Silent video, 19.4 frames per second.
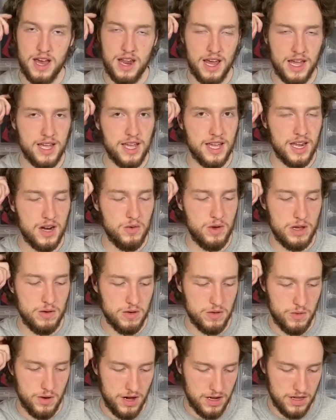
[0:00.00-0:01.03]
I could get away with
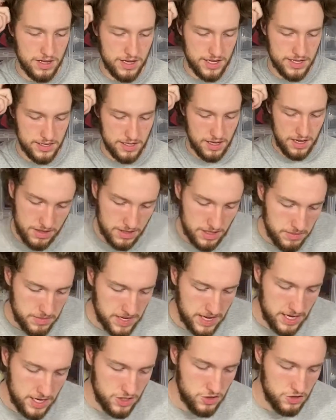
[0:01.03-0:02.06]
wearing these. Let me
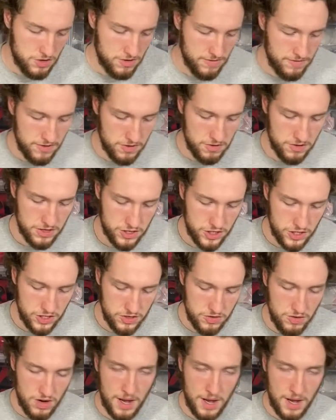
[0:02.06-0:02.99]
get into a review of the shoe.